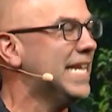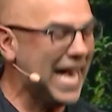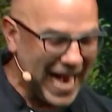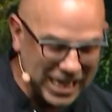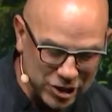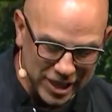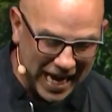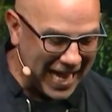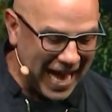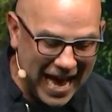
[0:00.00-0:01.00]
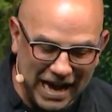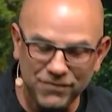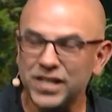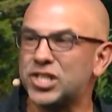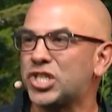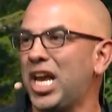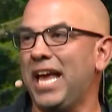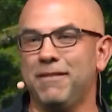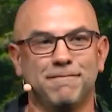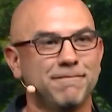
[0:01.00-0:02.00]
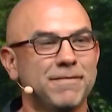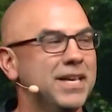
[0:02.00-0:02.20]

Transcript: Yeah, actually, I have this shame.